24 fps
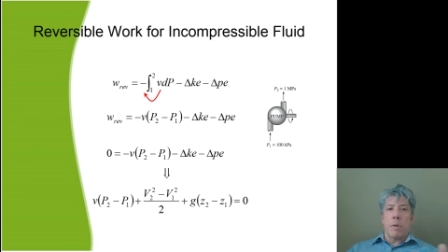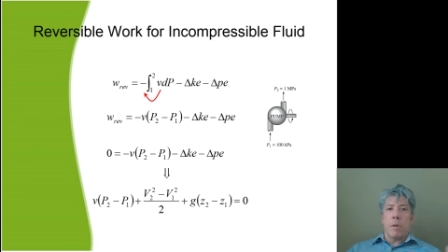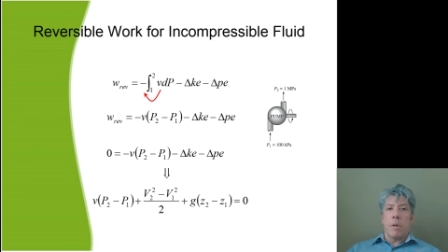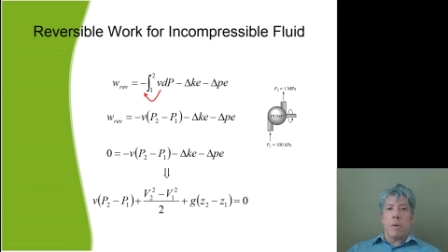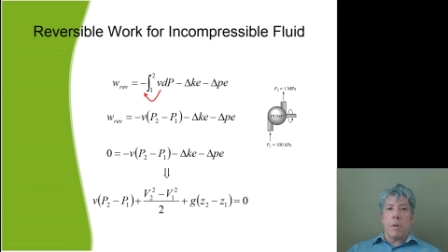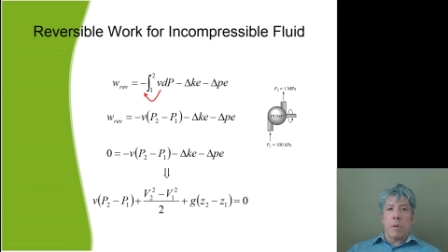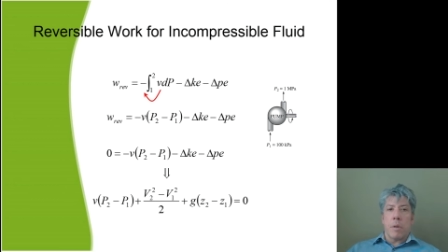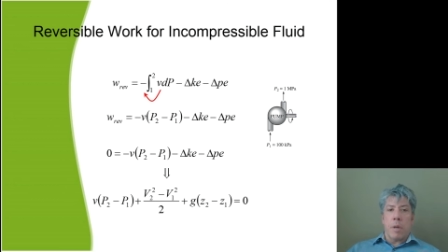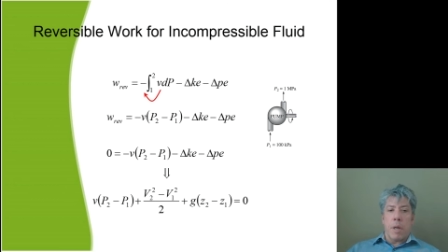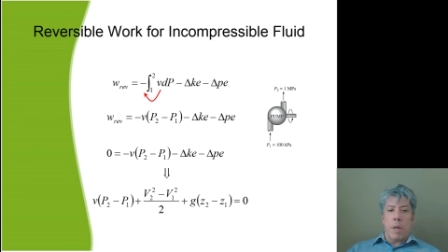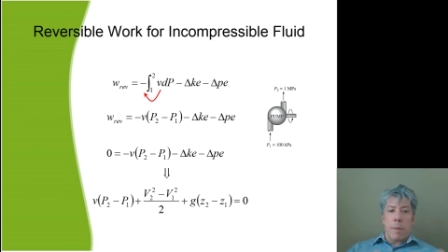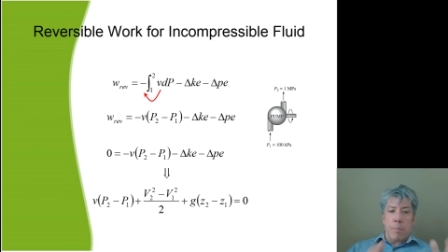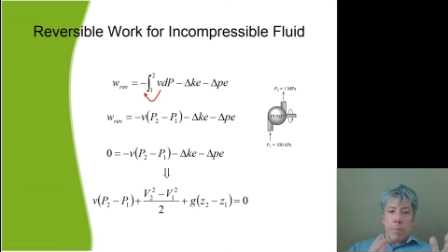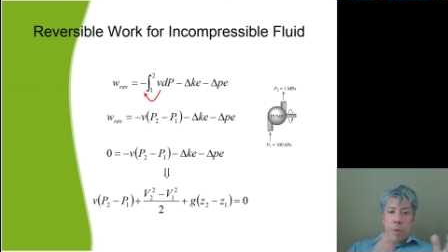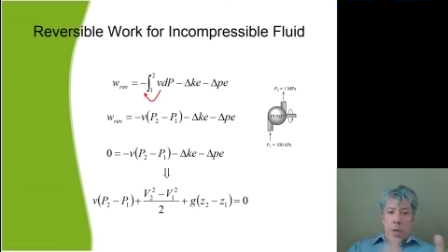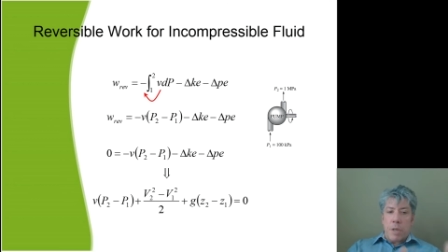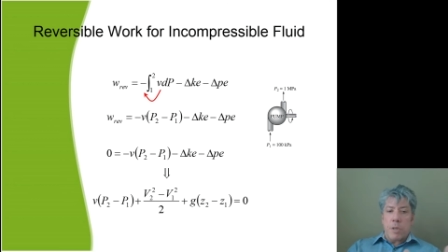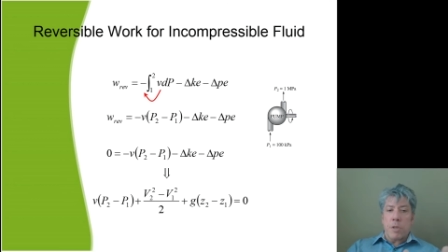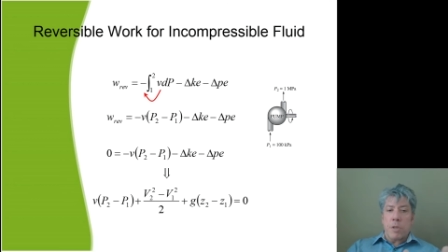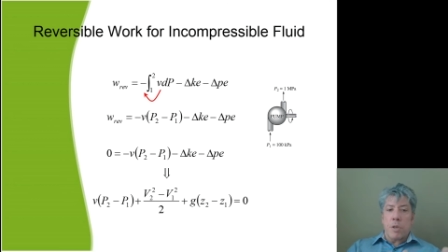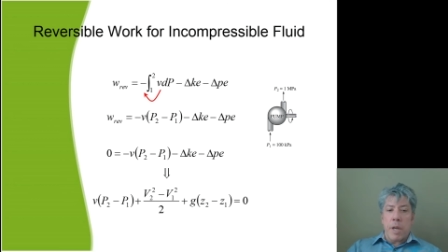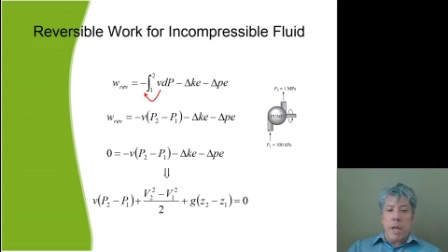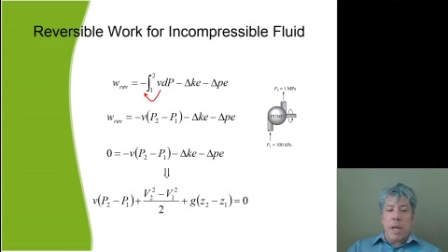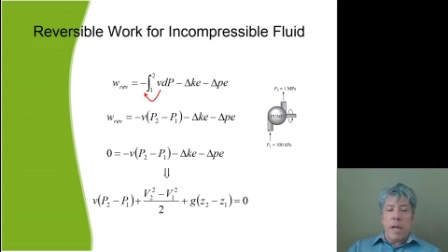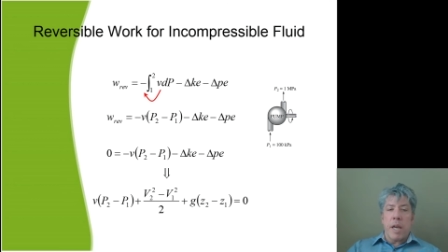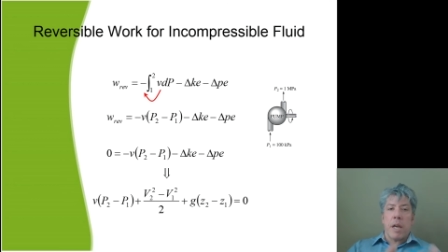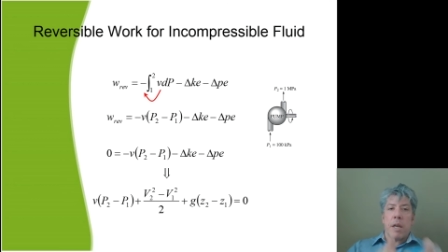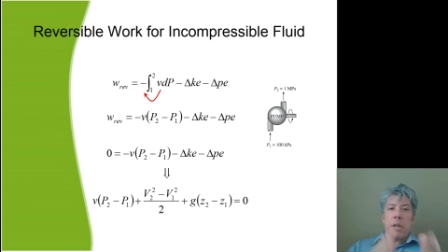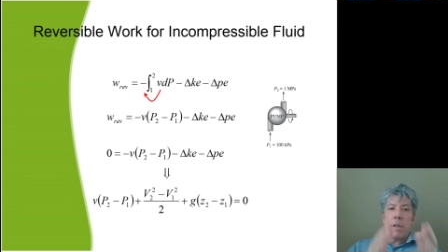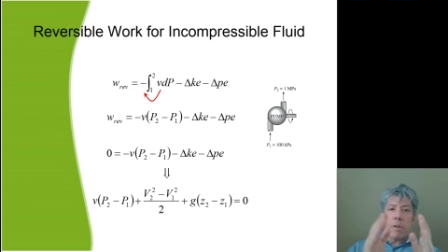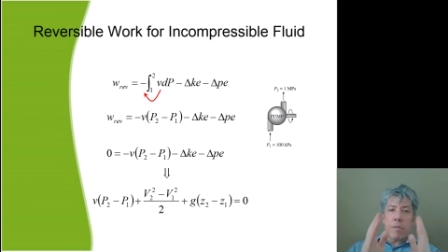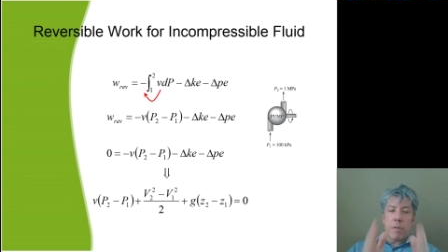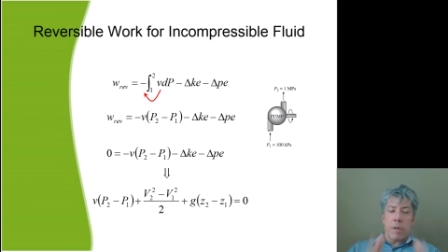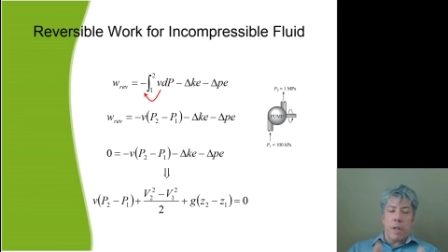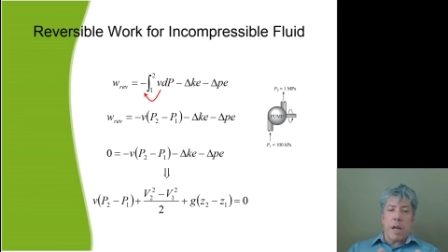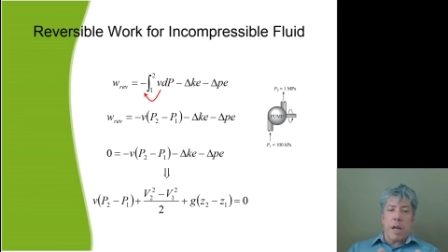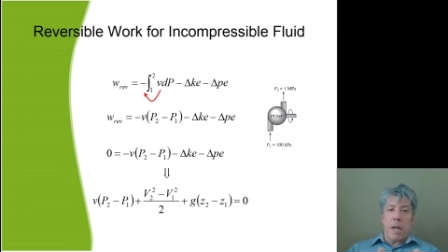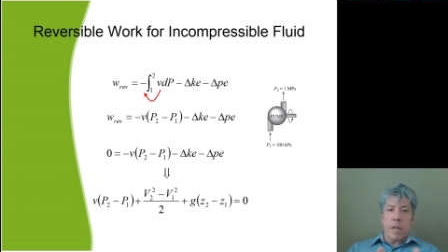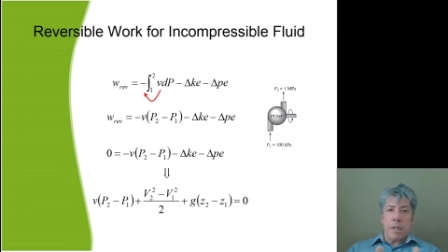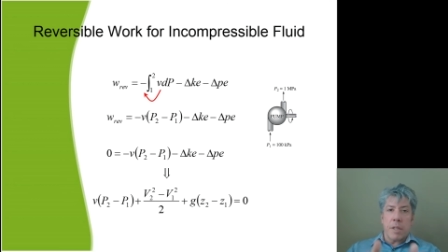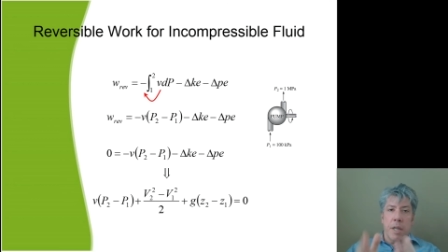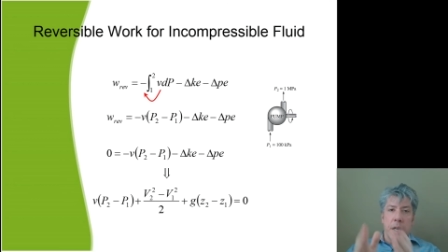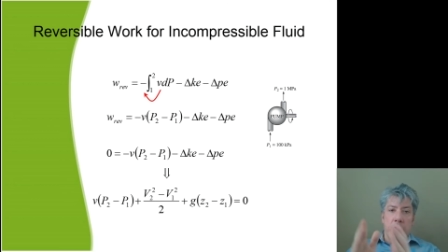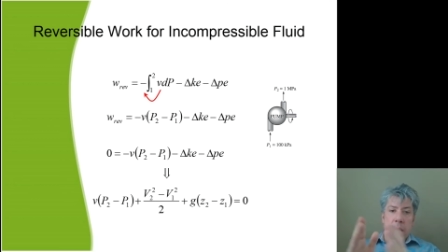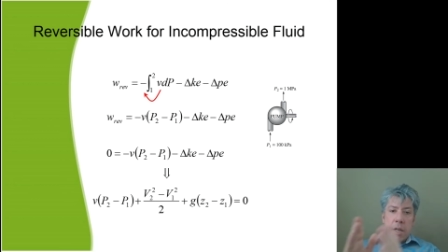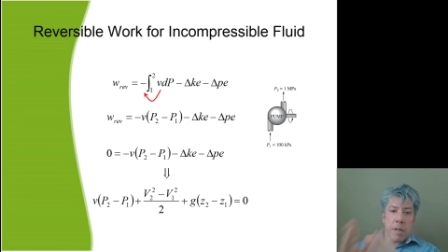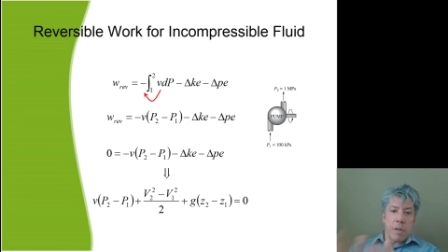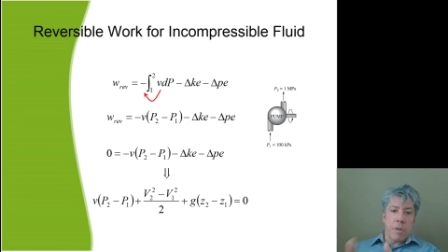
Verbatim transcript: your uh, pressure head, your velocity head,